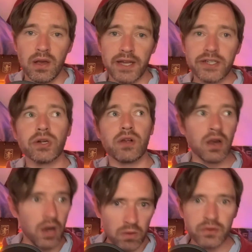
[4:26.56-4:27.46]
it took a
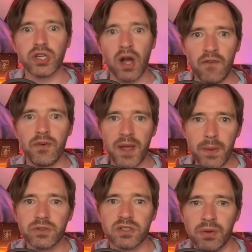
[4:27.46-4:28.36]
long time for
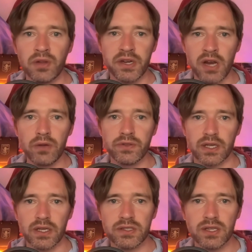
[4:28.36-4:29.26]
people to bloody
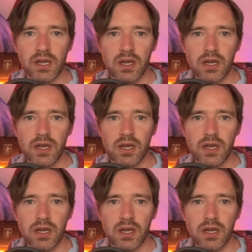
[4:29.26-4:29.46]
notice.